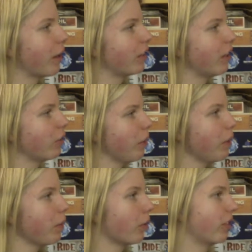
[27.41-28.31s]
a dozen
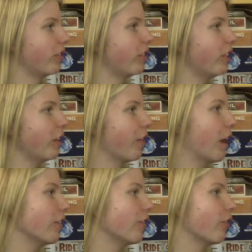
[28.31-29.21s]
people or a city of
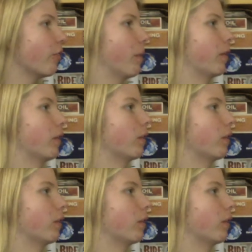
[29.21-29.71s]
thousands of people.